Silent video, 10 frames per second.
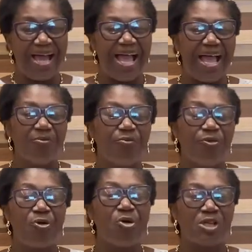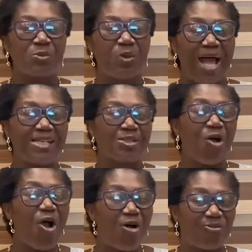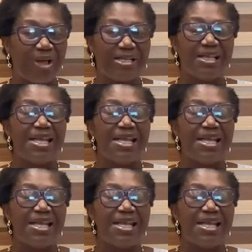and Full Gospel has offered